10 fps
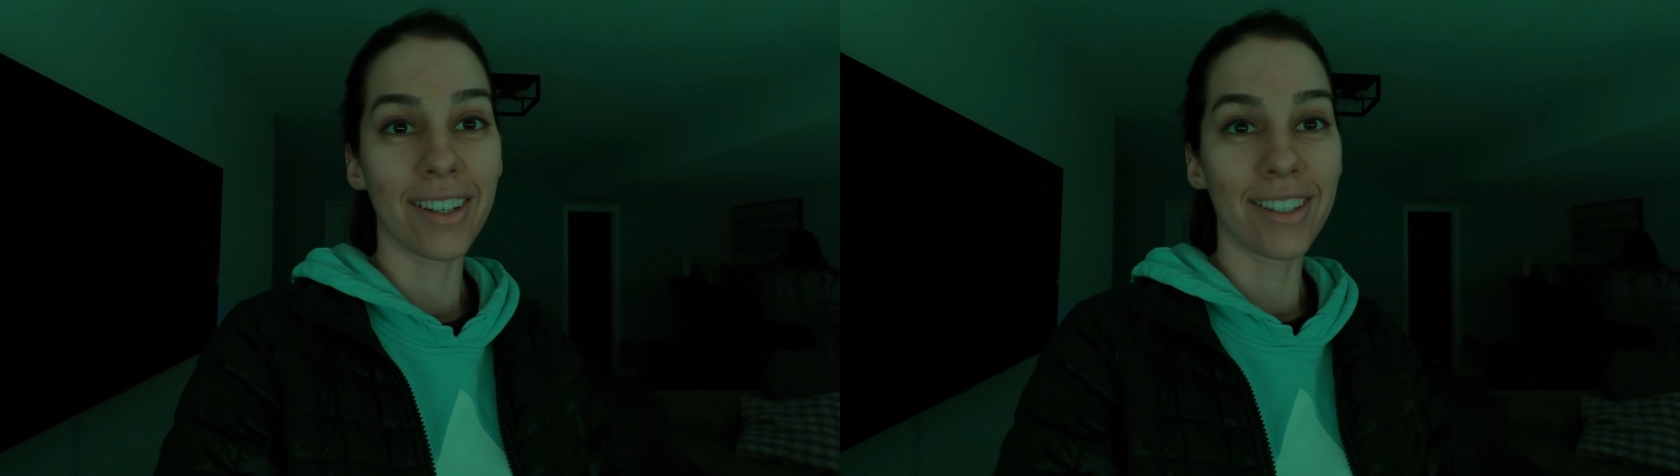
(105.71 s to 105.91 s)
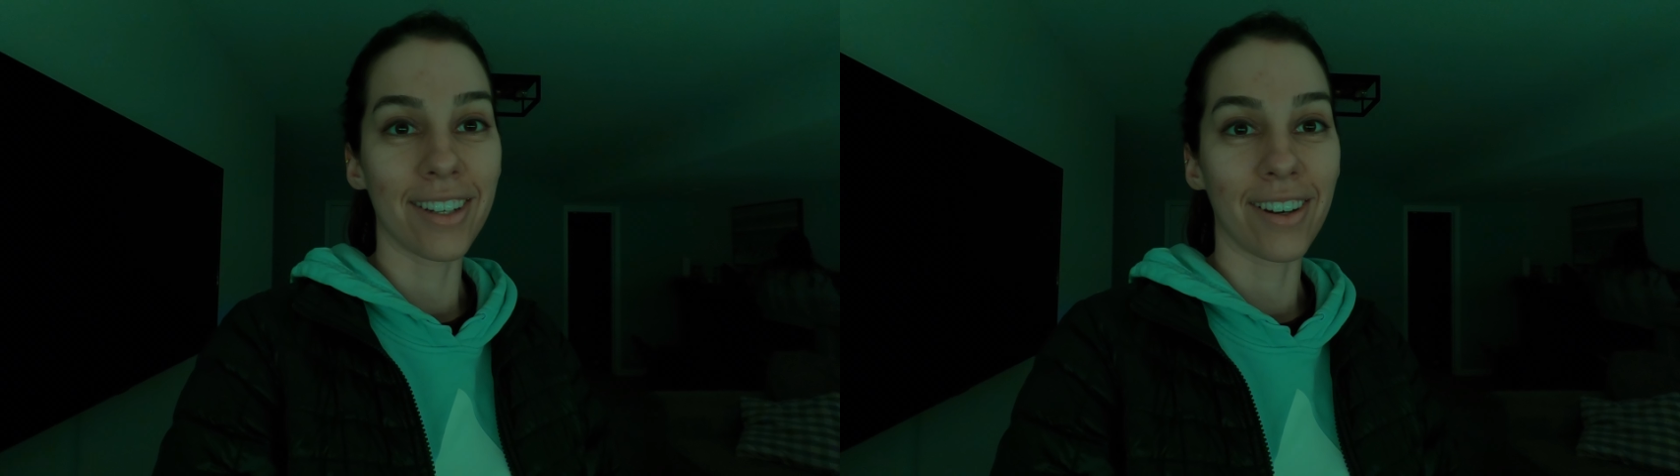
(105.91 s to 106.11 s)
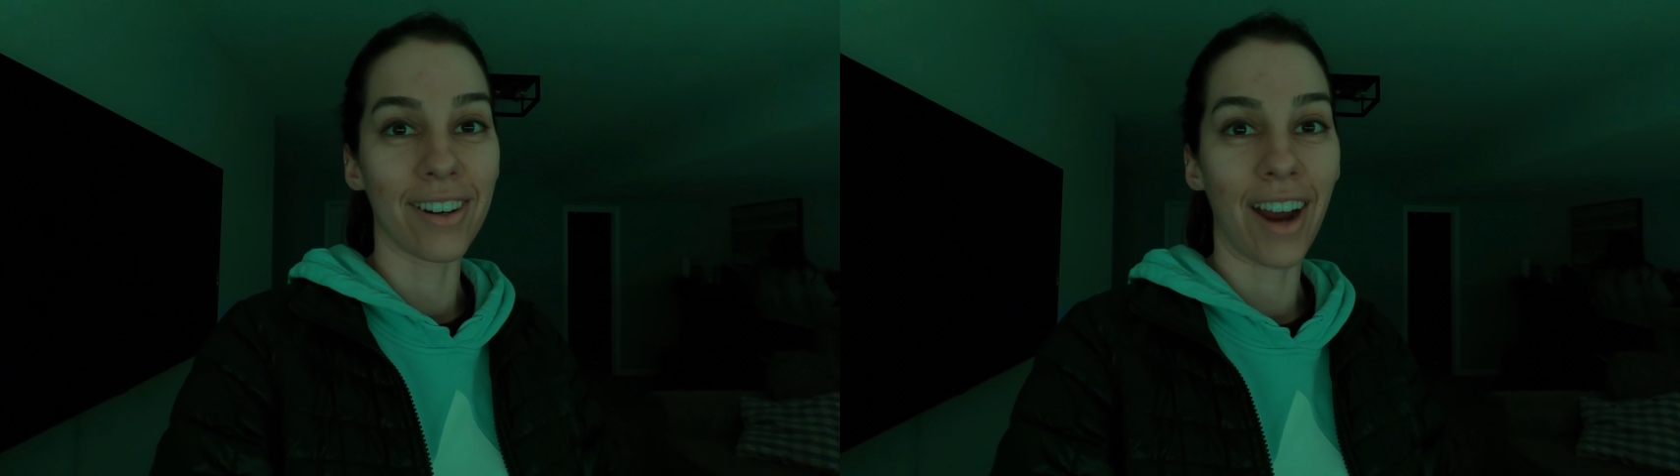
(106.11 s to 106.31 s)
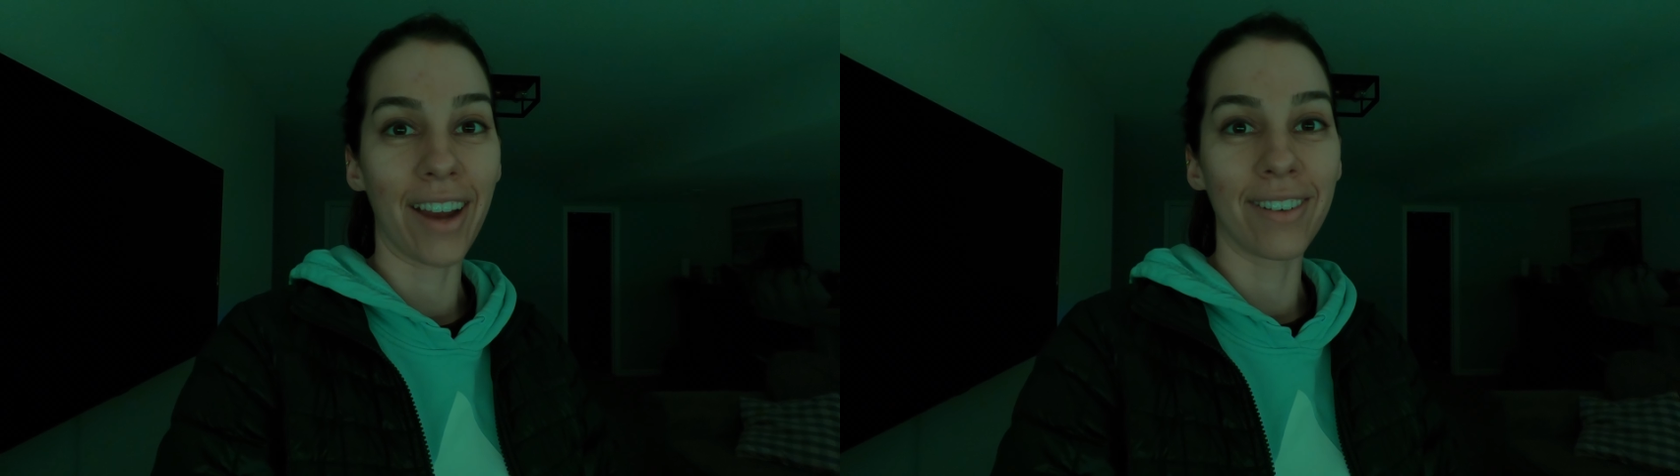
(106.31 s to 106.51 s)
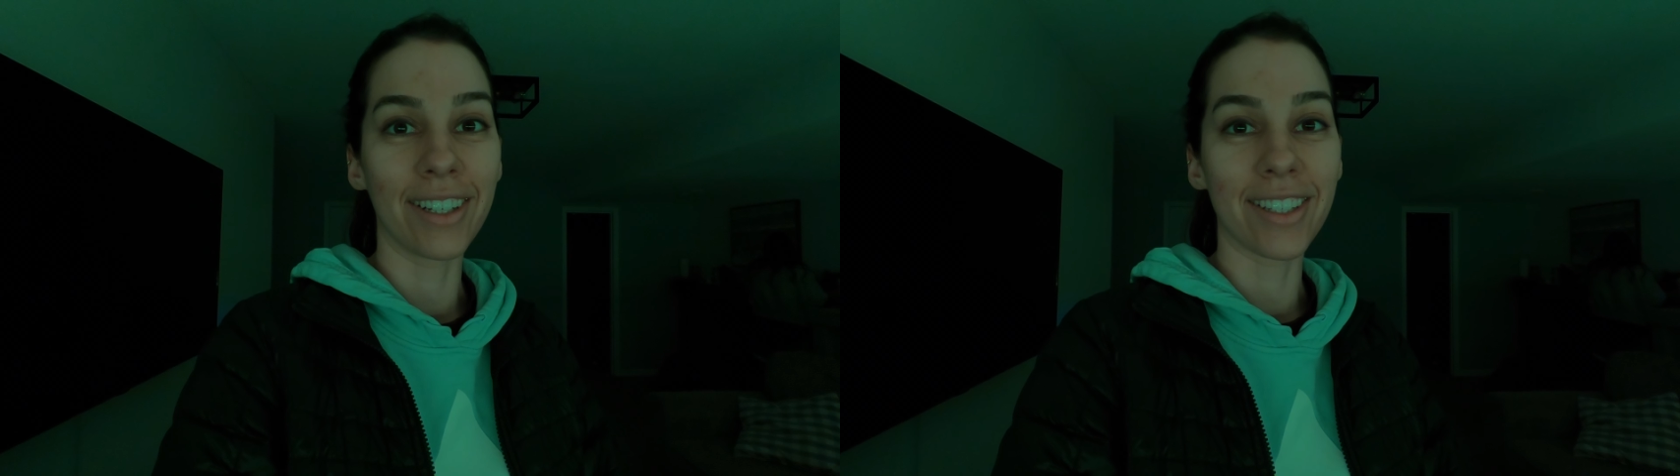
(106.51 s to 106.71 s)
So
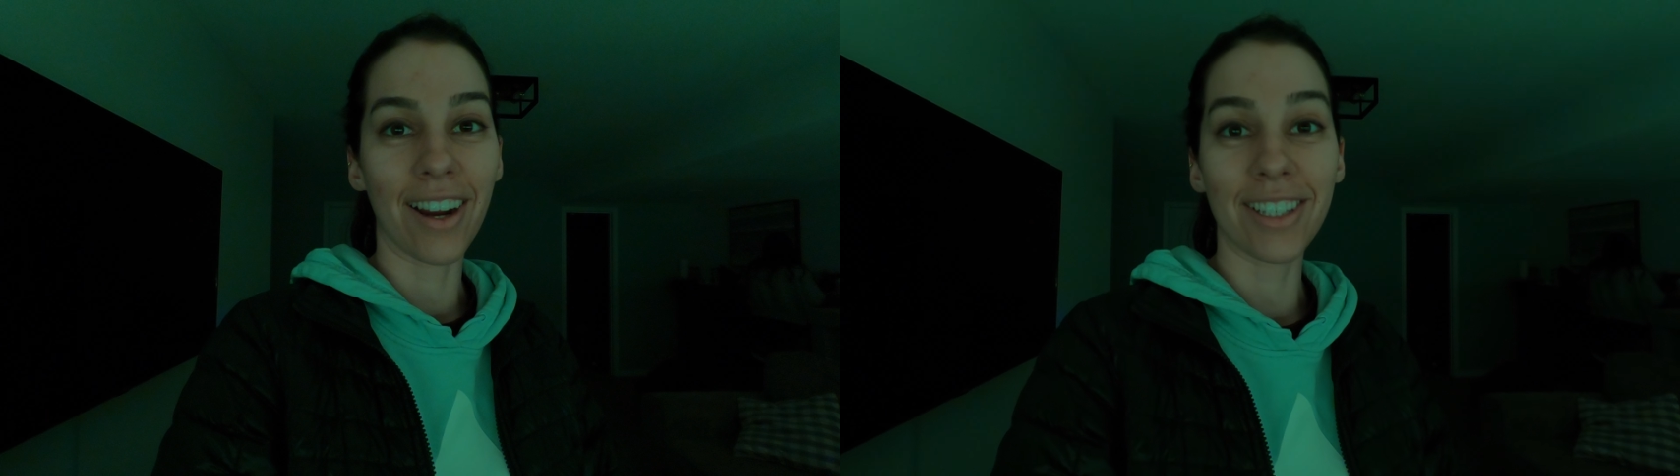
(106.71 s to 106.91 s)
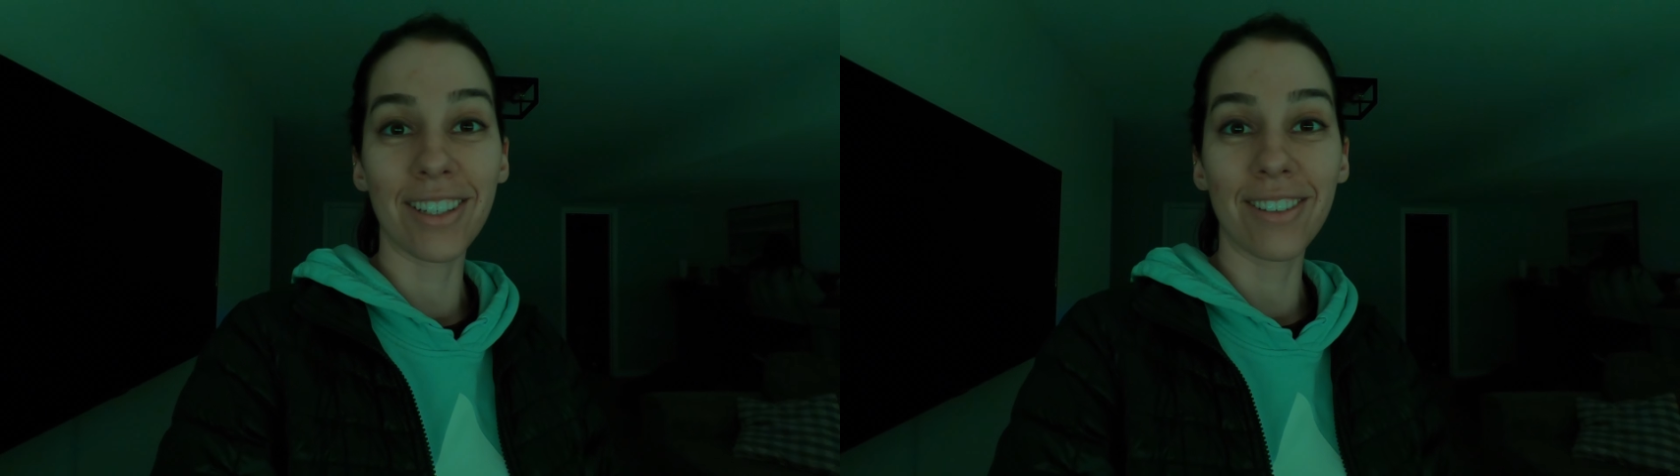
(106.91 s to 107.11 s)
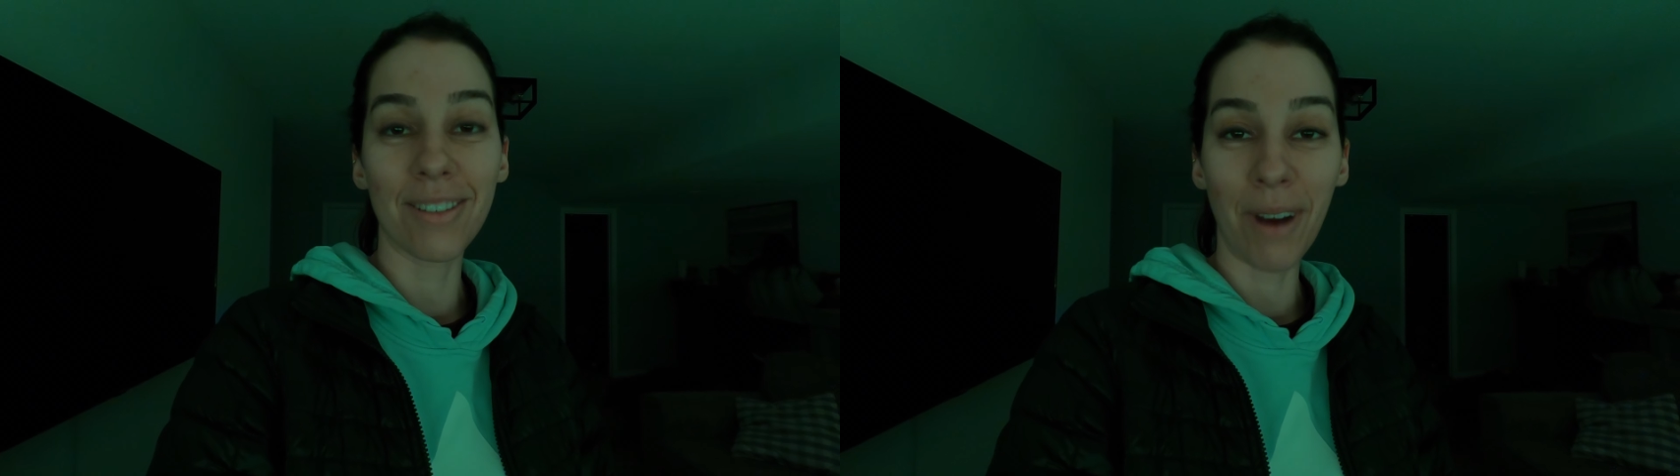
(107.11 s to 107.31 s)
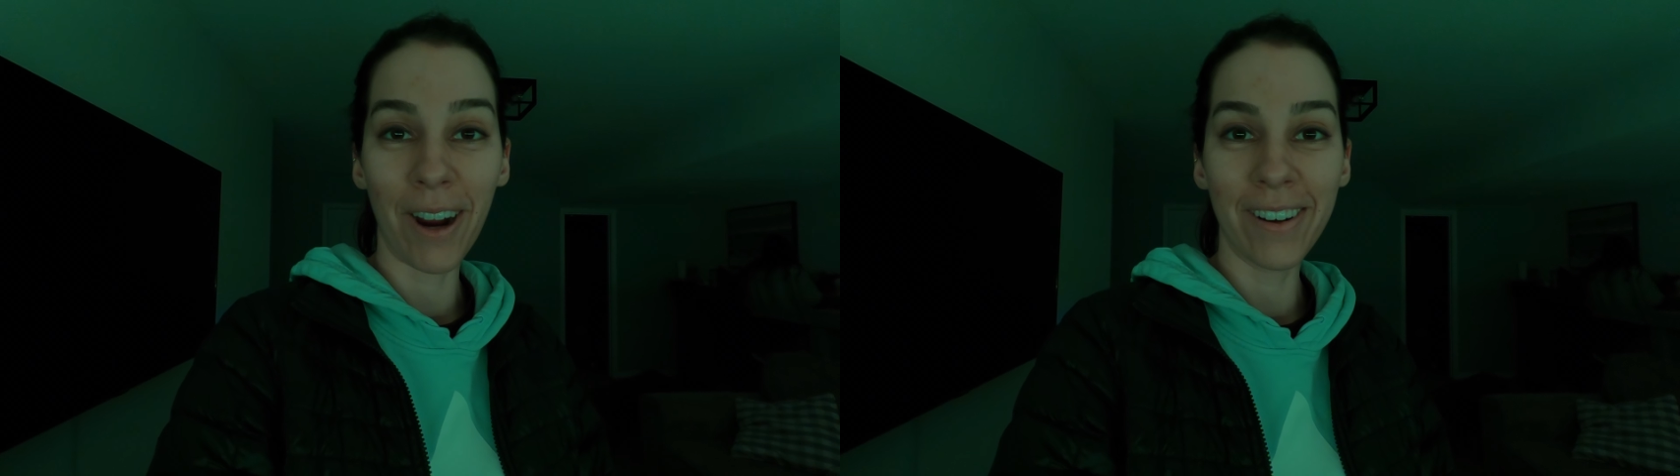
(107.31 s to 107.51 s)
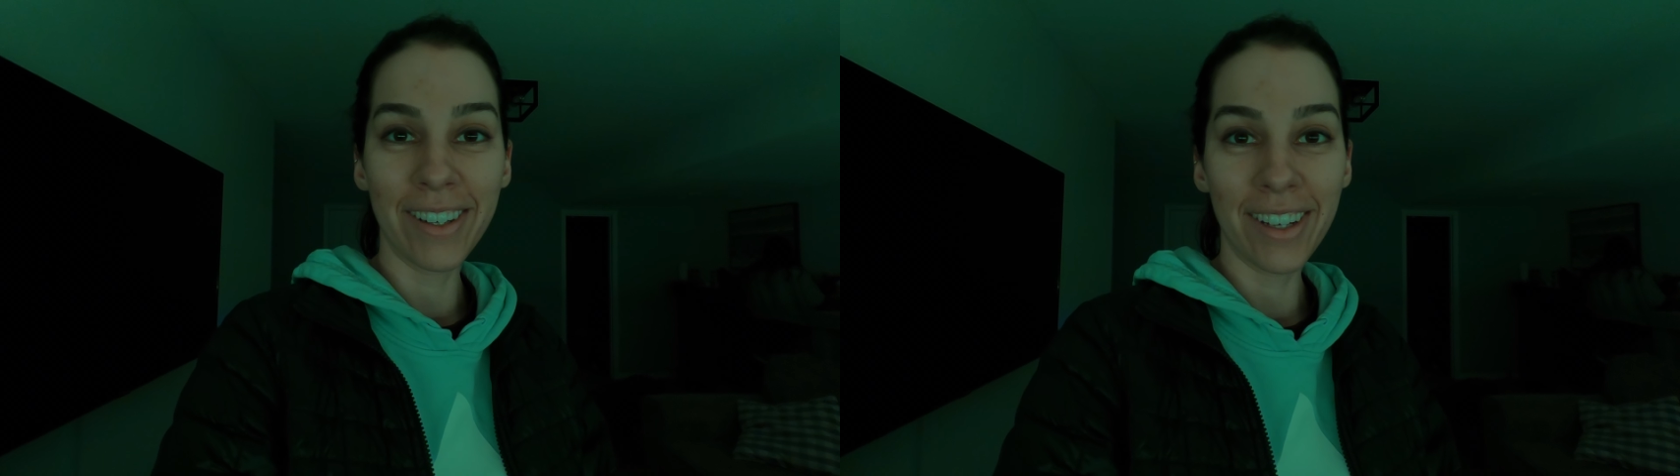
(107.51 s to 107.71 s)
I will talk to you
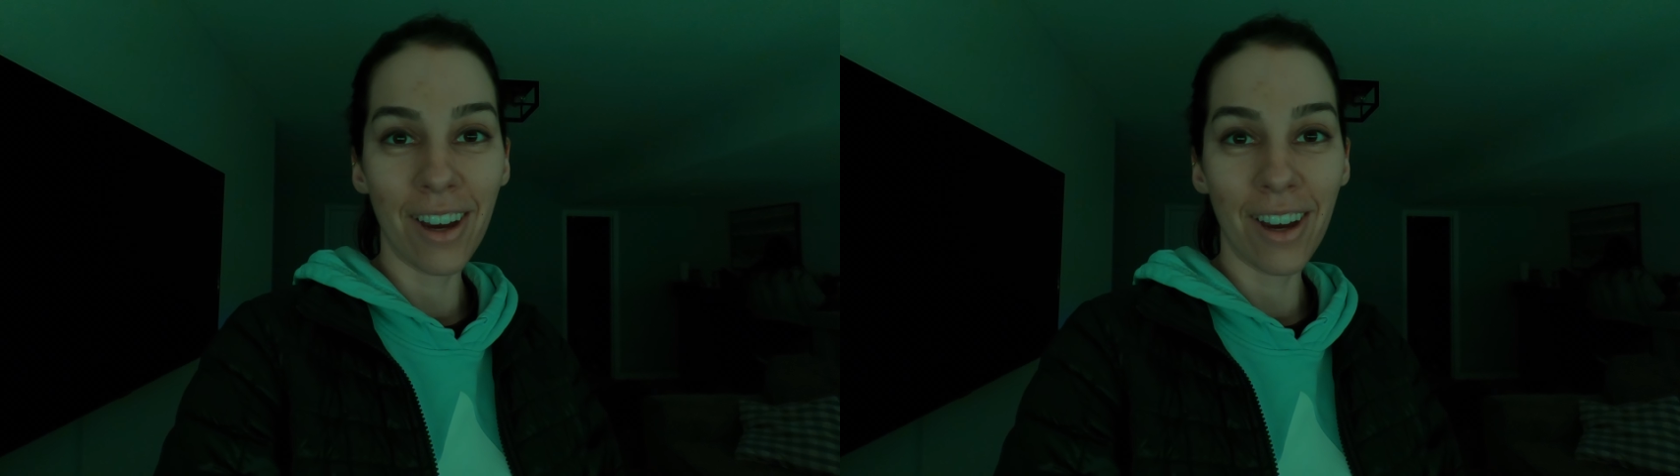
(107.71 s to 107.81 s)
tomorrow.